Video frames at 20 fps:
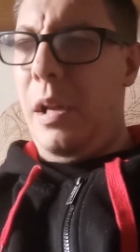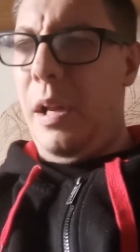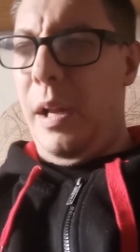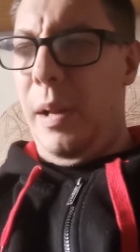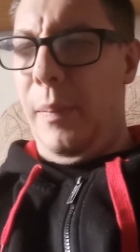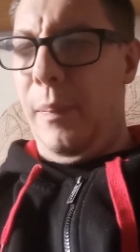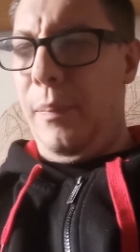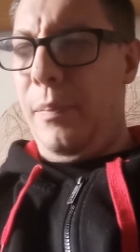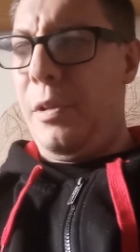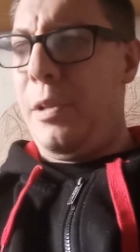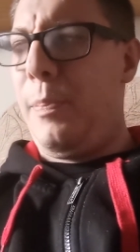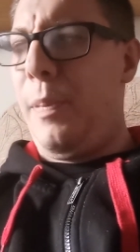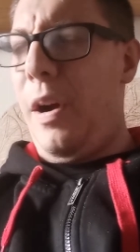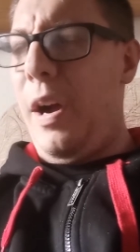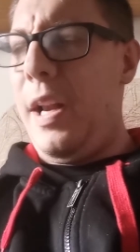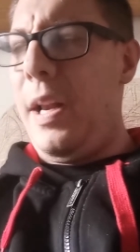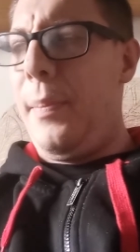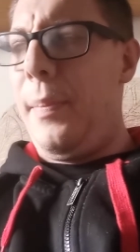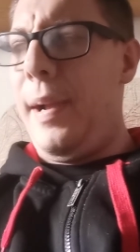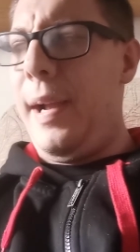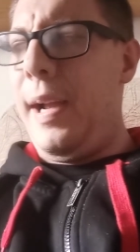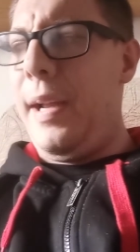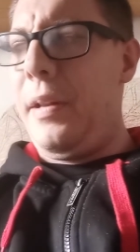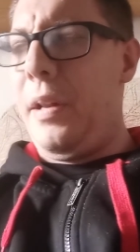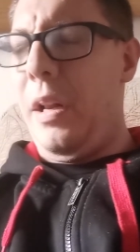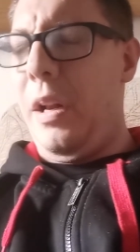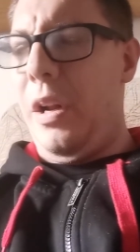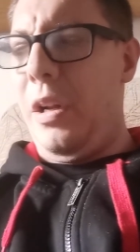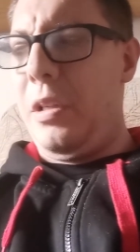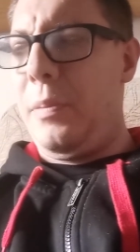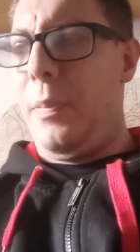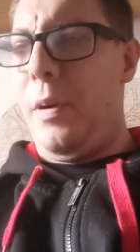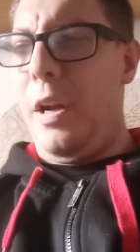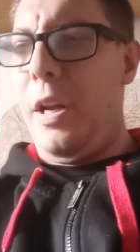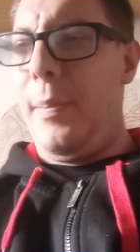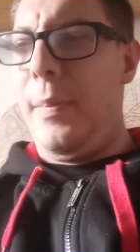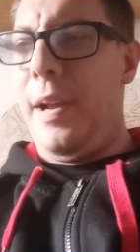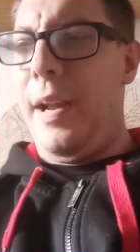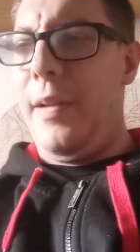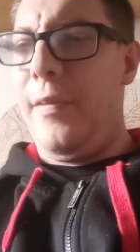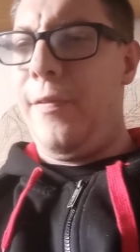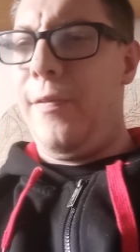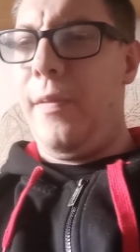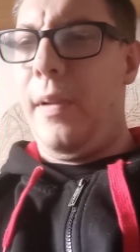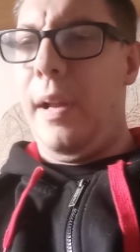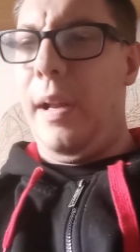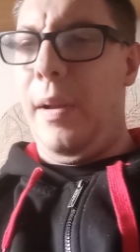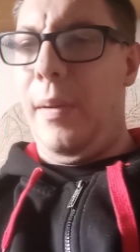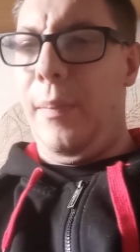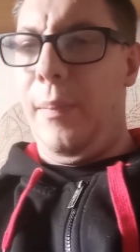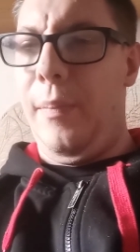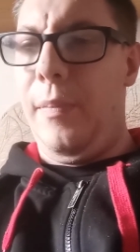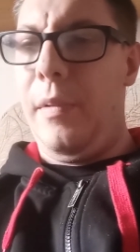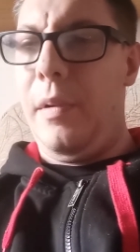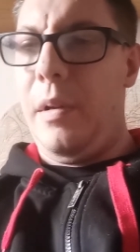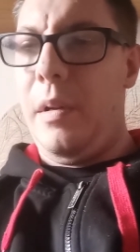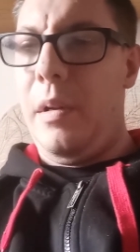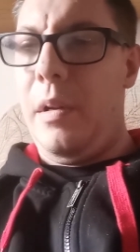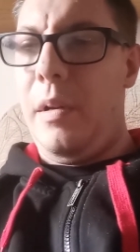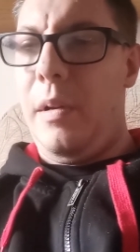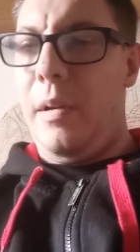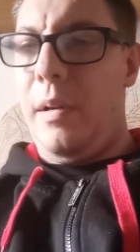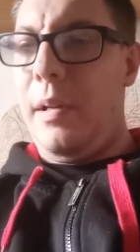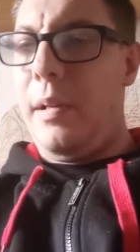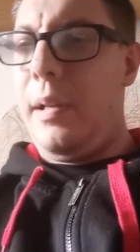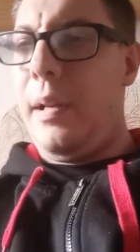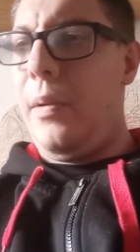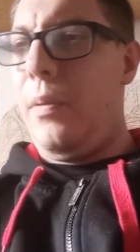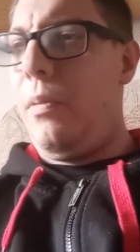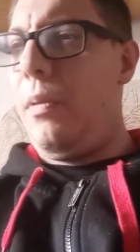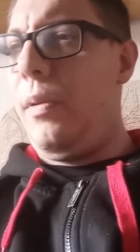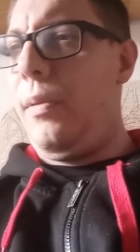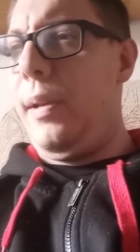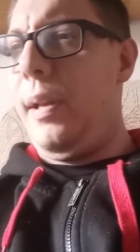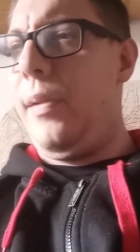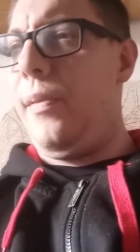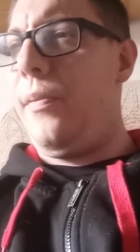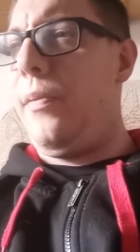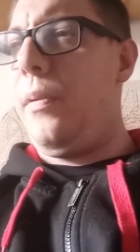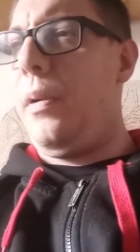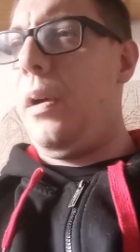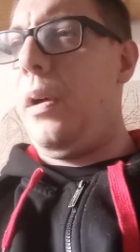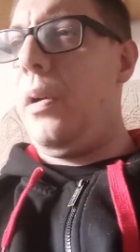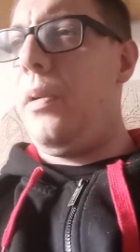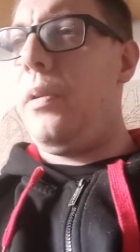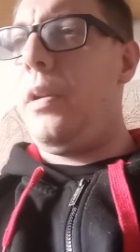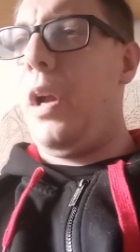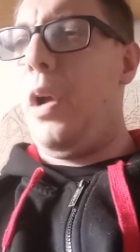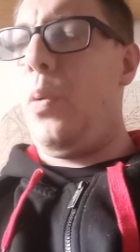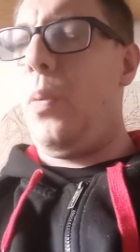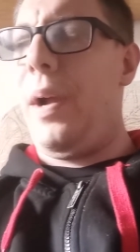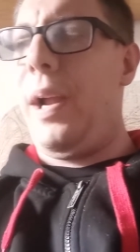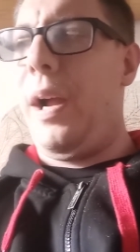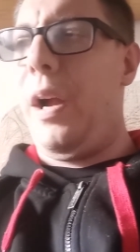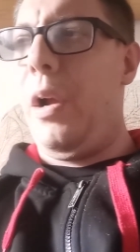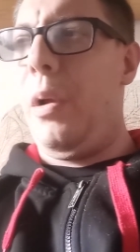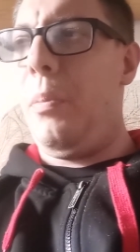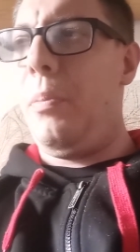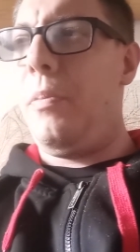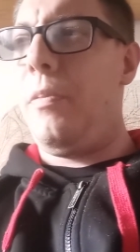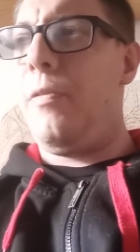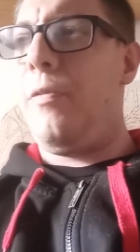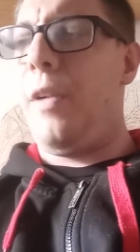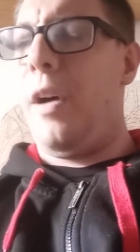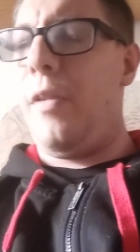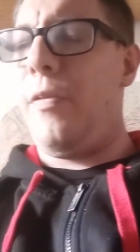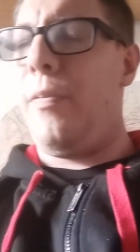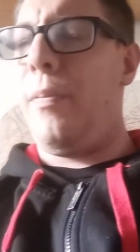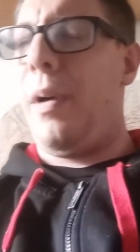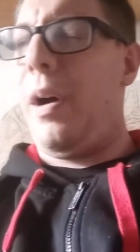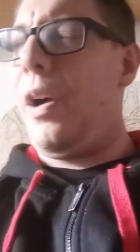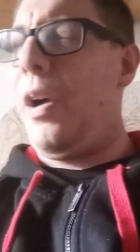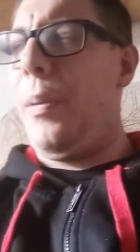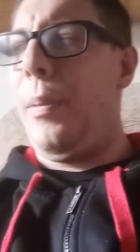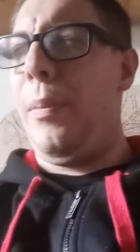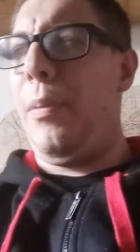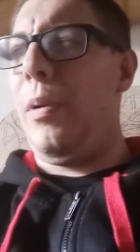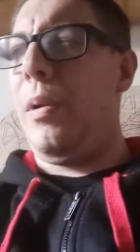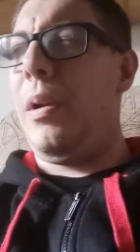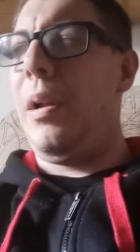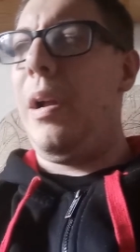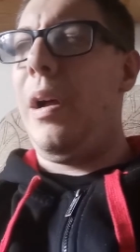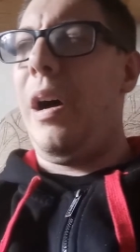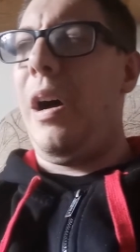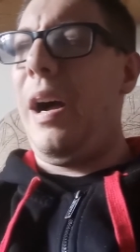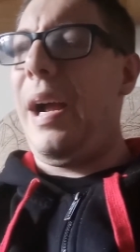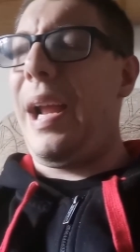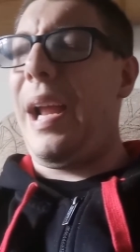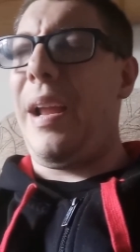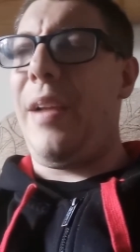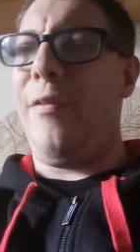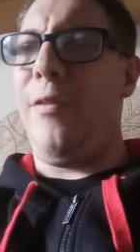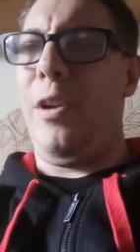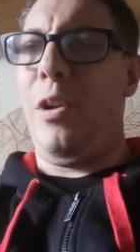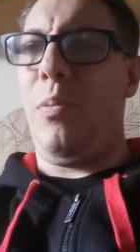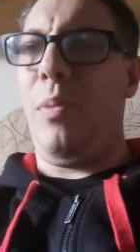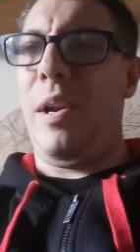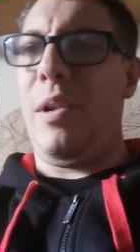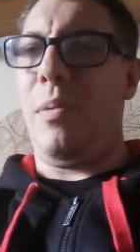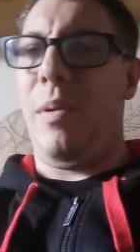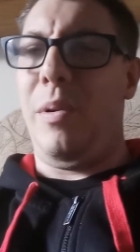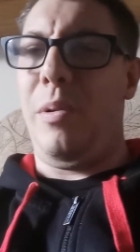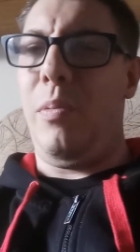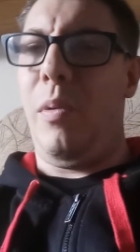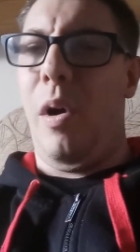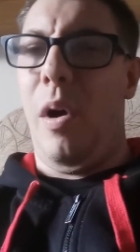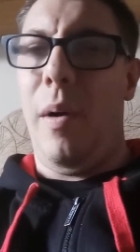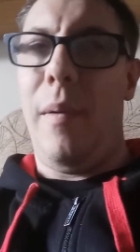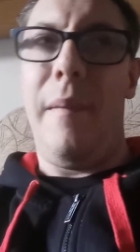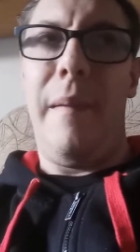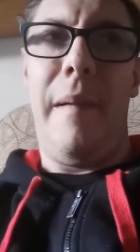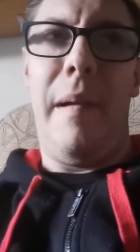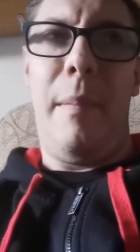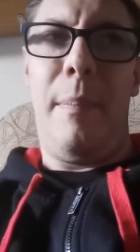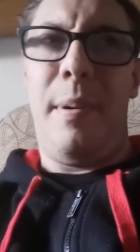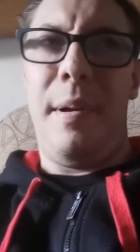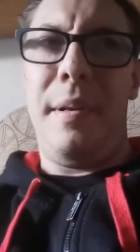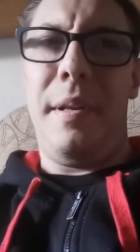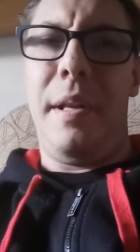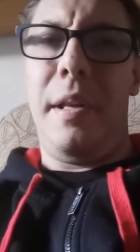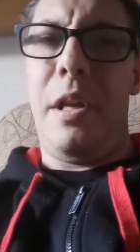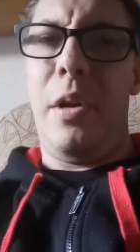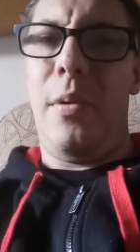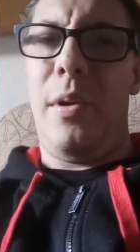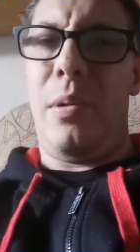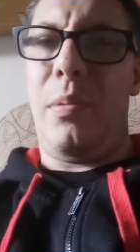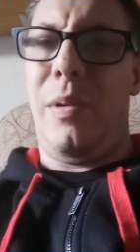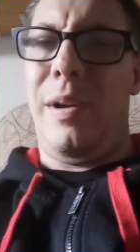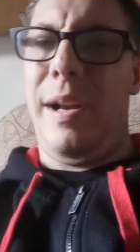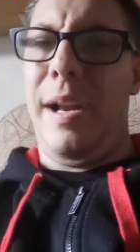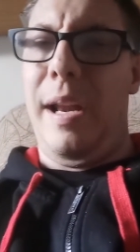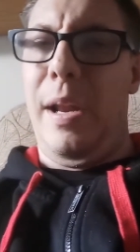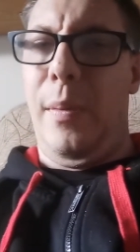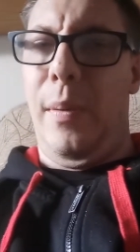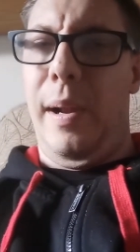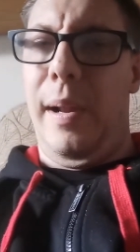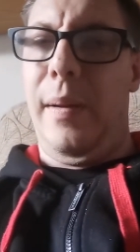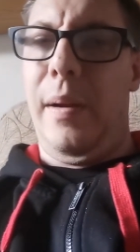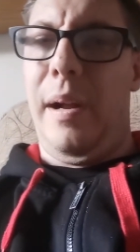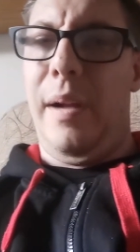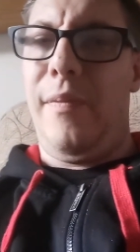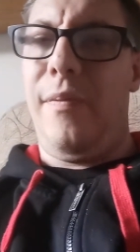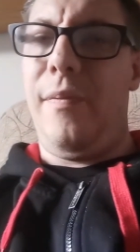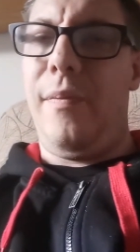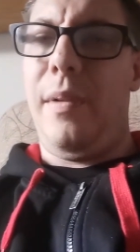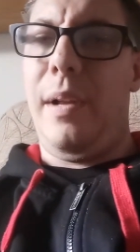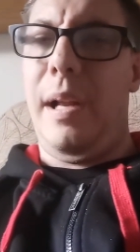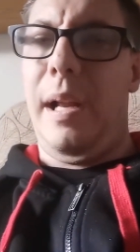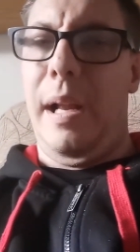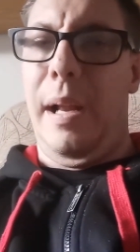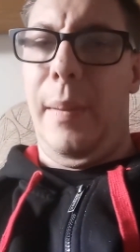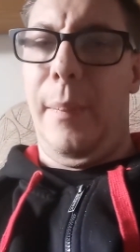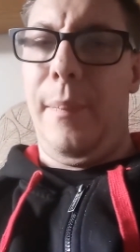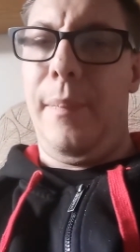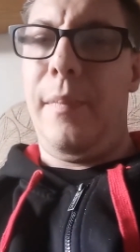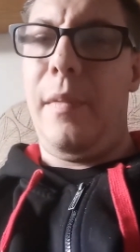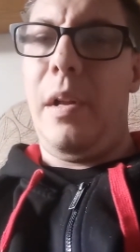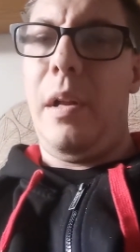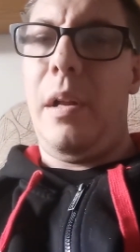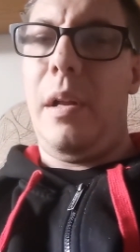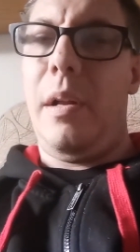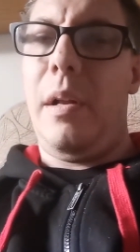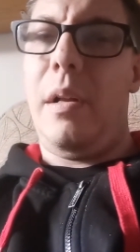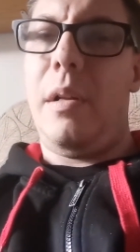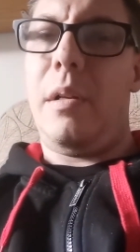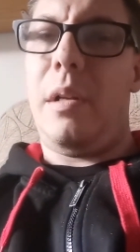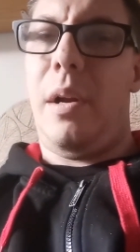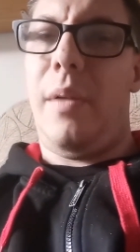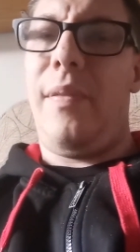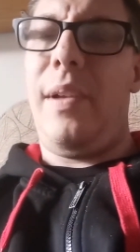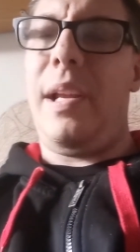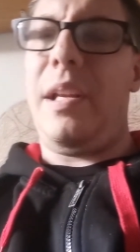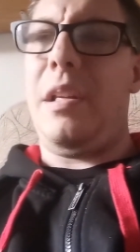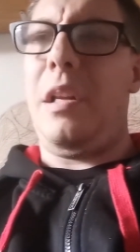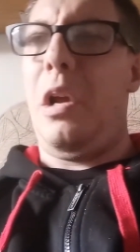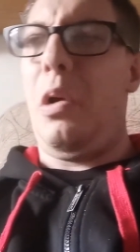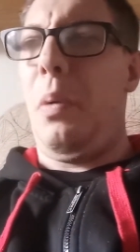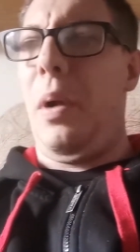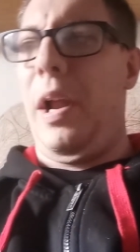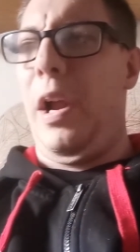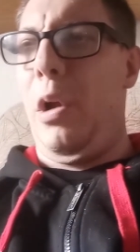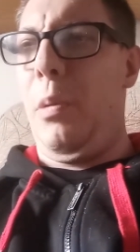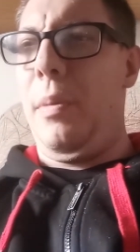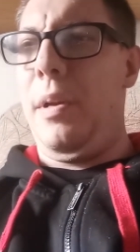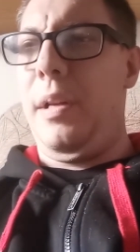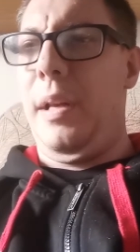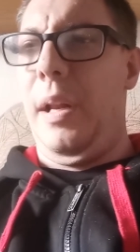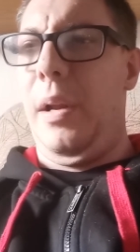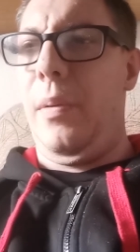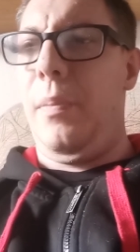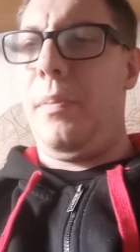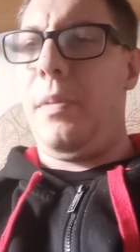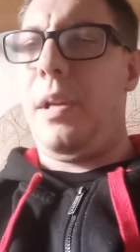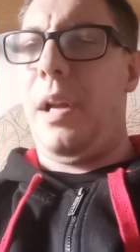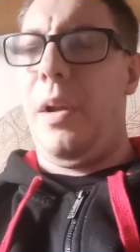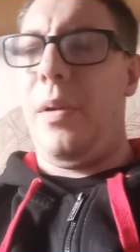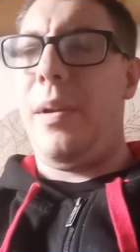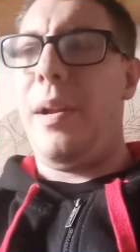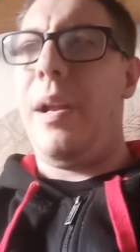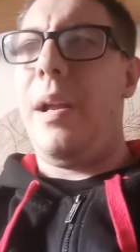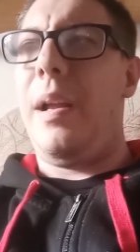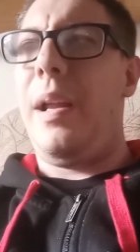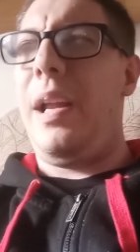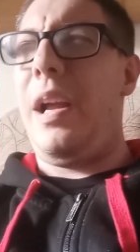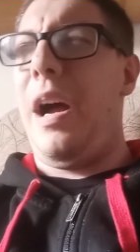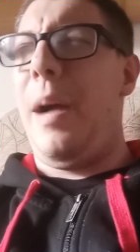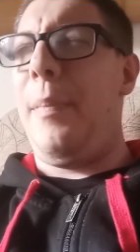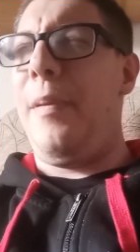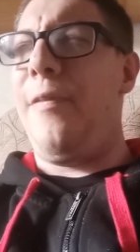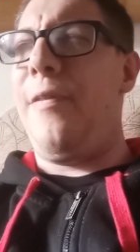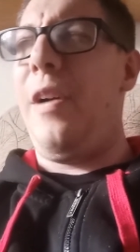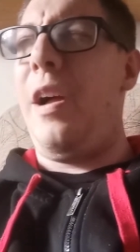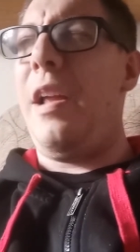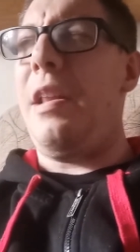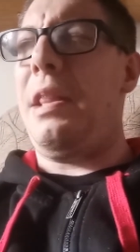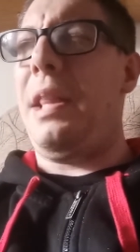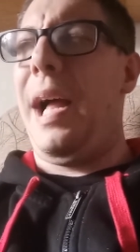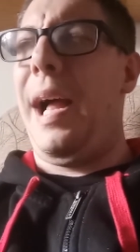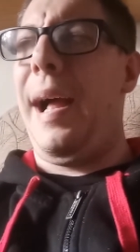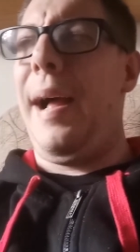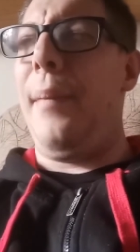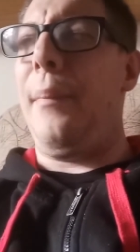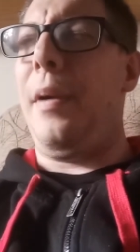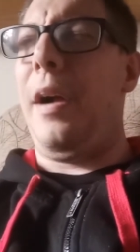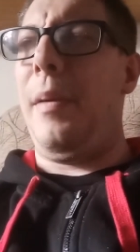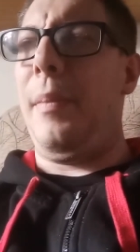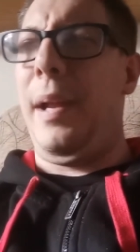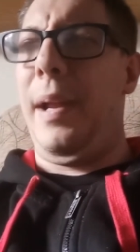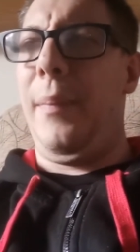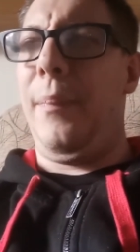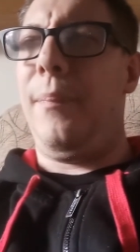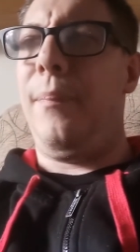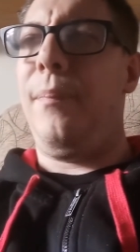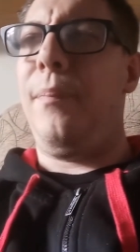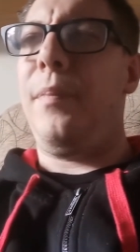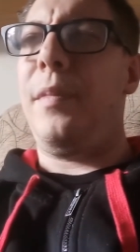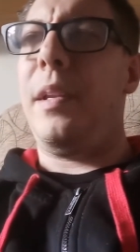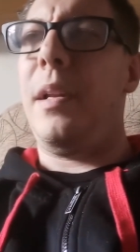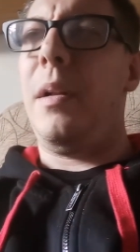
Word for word: um, Spider Man, the last Spider Man. Um, was it what was it? No Way Home. Far from, I can't remember. I get confused which one's what, but the newest one anyway. I um, so I think it's No Way Home, isn't it? So yeah, I preferred that. I mean,